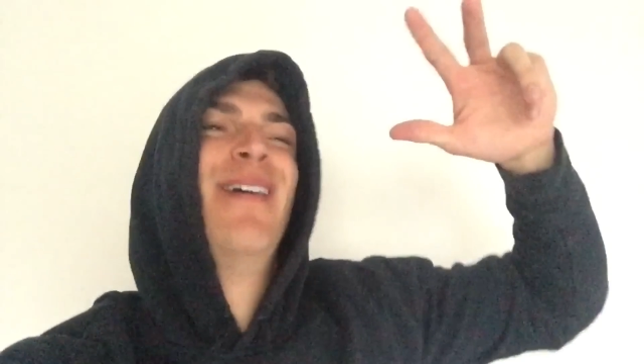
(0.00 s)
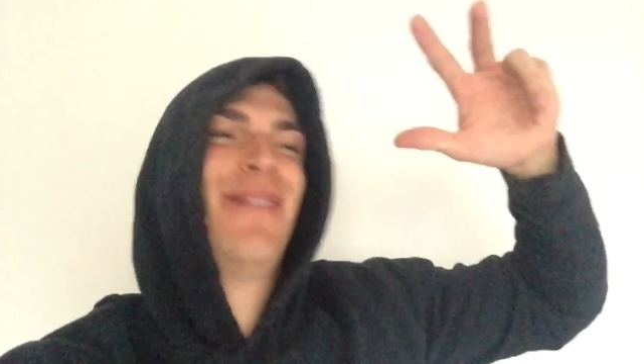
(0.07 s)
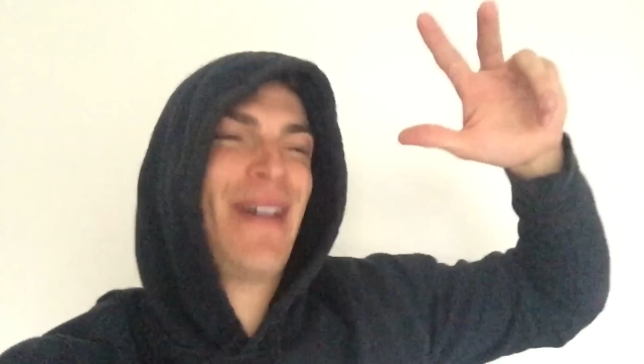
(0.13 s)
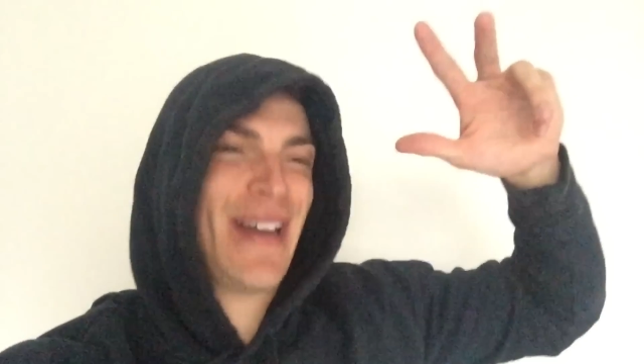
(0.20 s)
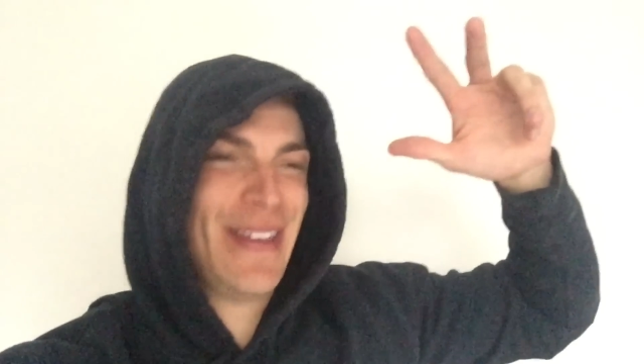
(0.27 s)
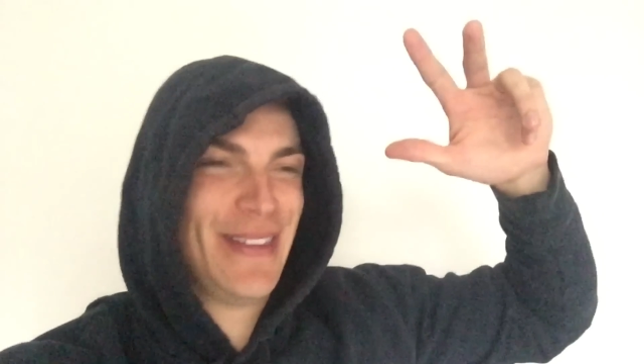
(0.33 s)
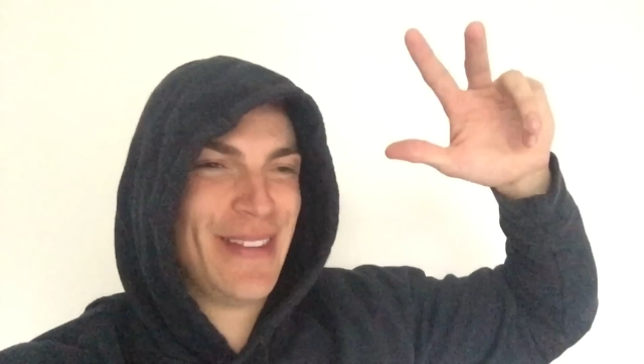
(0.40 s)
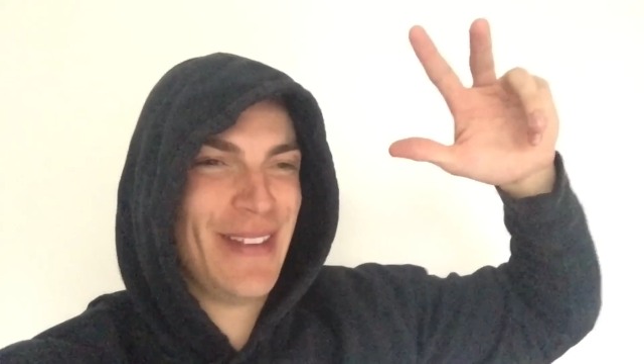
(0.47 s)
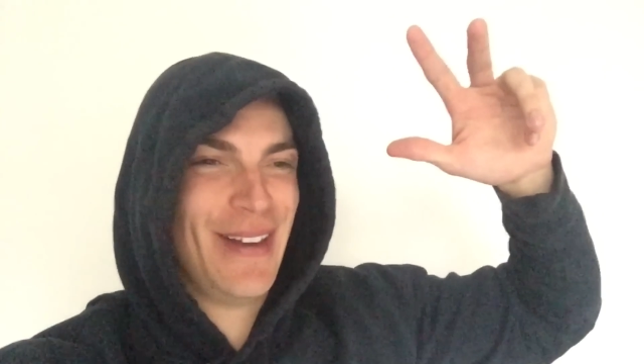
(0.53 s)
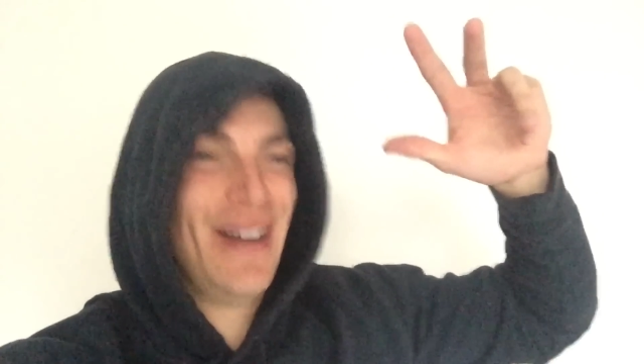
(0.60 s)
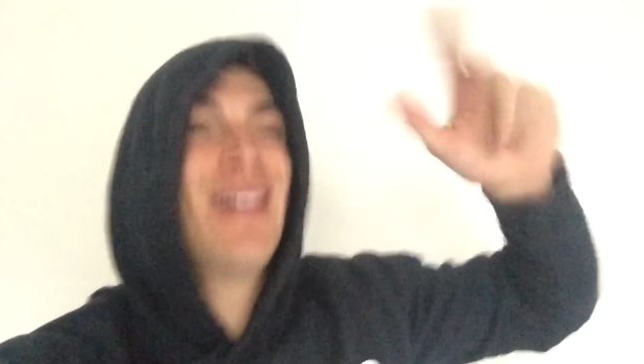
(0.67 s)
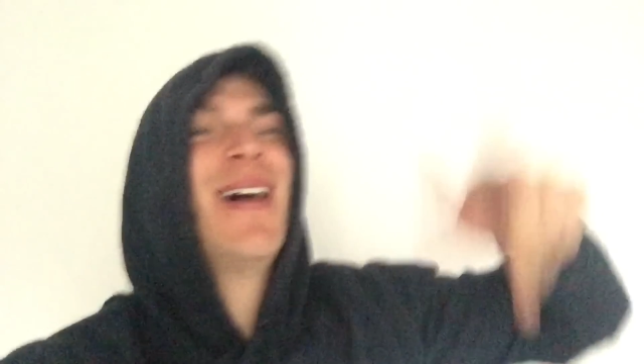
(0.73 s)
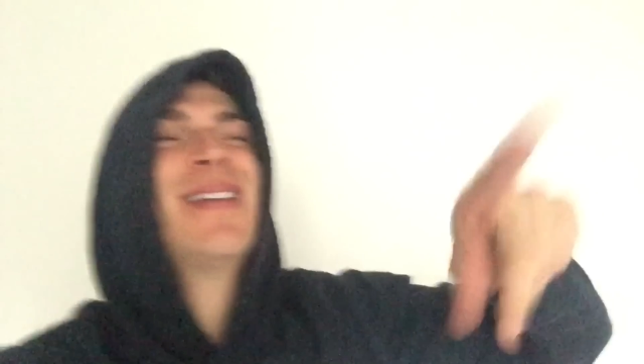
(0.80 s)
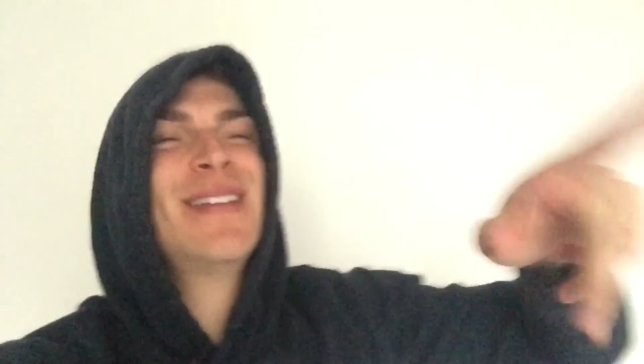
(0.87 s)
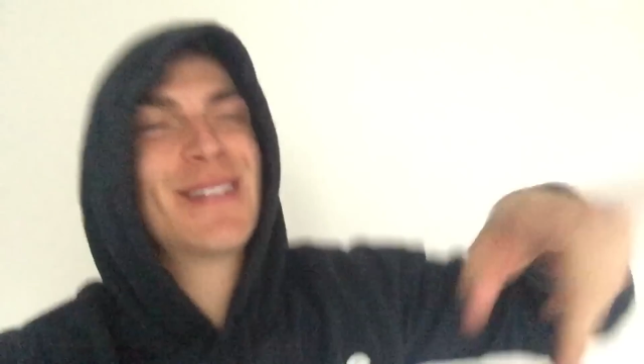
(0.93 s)

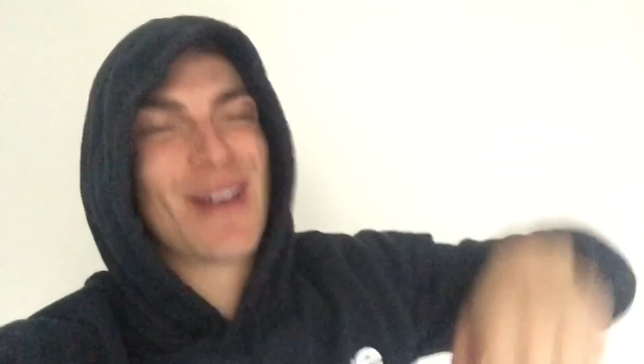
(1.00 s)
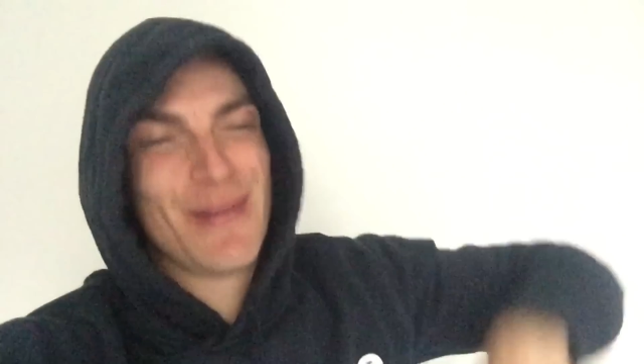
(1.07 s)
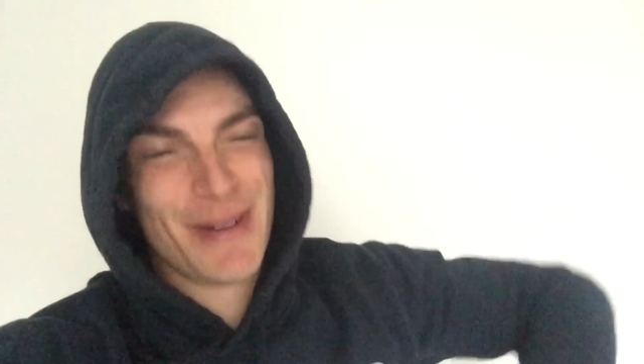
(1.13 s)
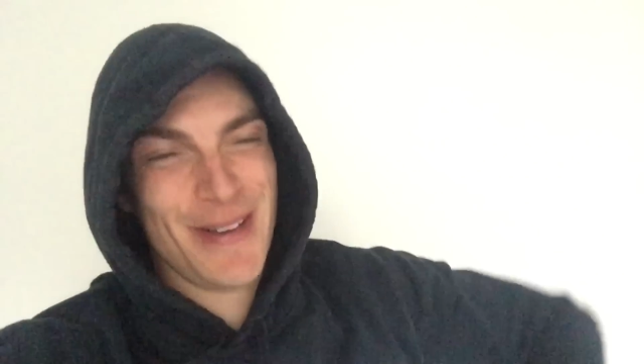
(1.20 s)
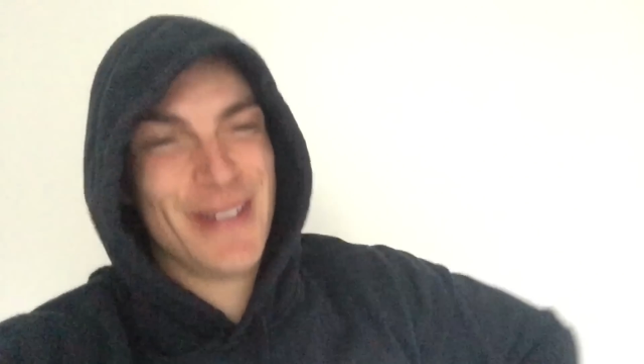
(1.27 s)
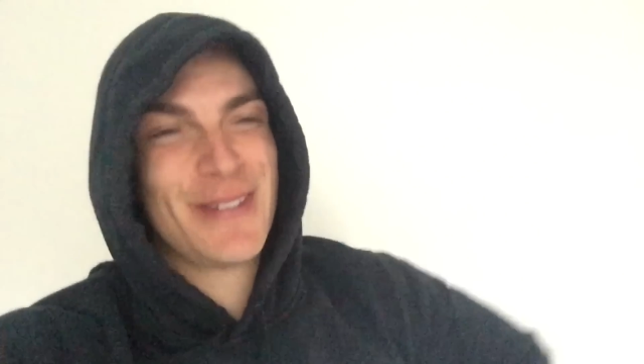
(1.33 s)
I like this guy, bro.